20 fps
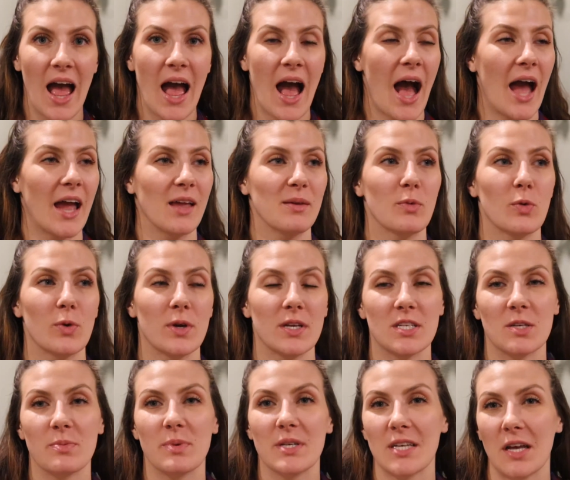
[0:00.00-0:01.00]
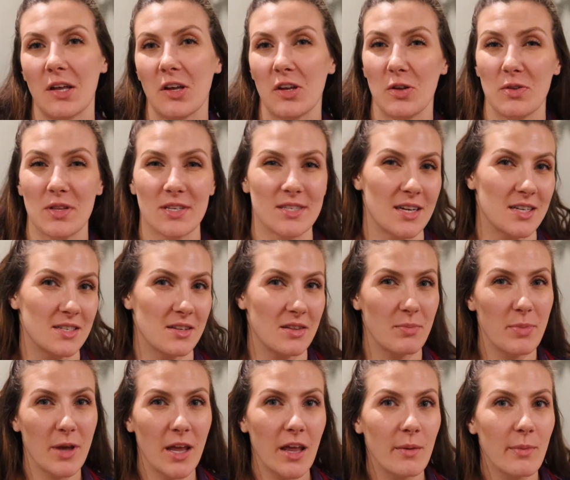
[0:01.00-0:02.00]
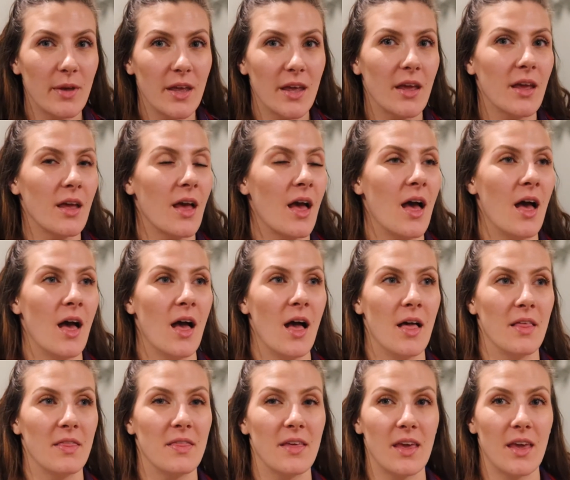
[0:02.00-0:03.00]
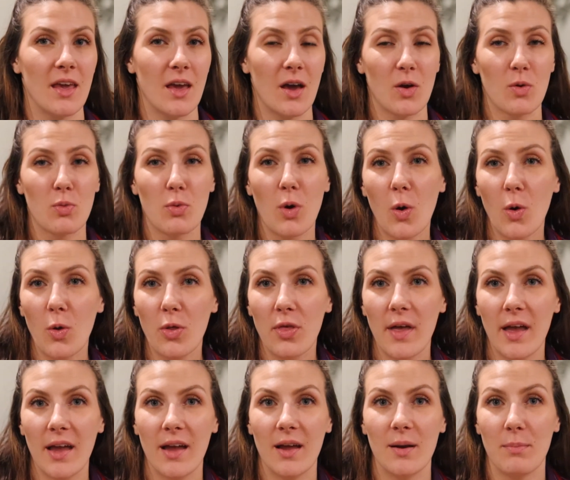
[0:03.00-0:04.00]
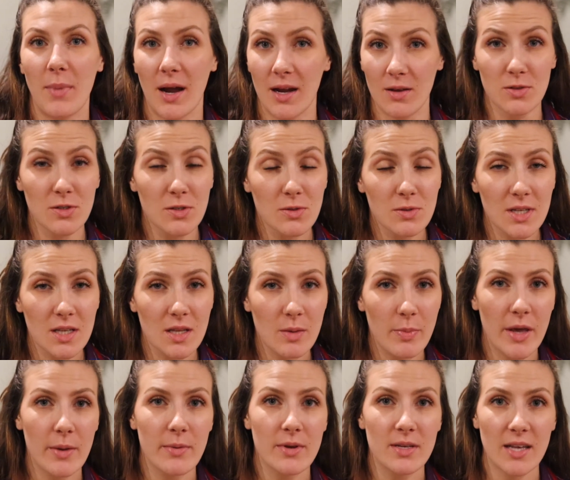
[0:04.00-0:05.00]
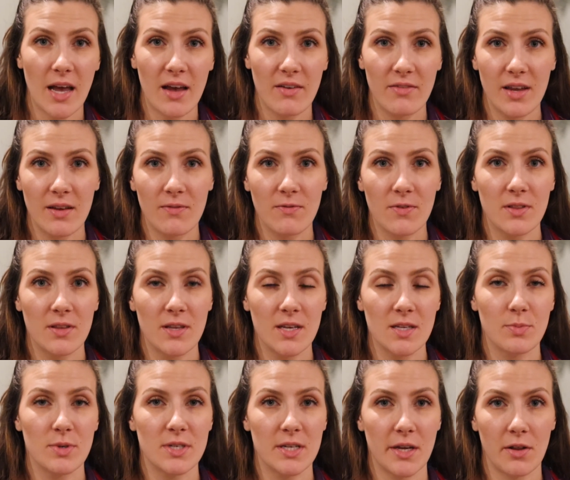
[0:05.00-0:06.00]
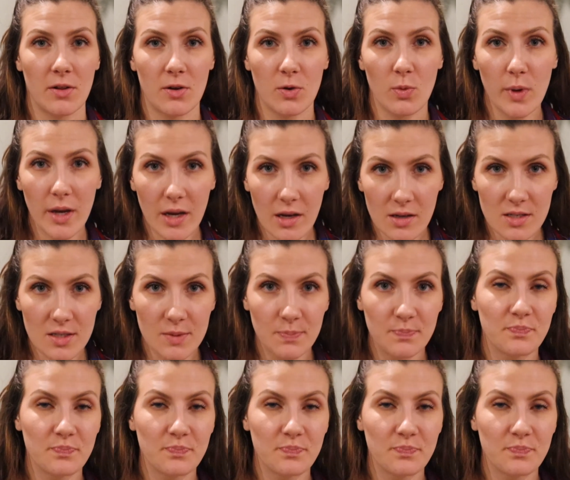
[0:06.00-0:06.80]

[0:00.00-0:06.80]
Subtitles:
I'm going to be telling you the size of the baby, the growth and milestones that the baby is having for these particular weeks.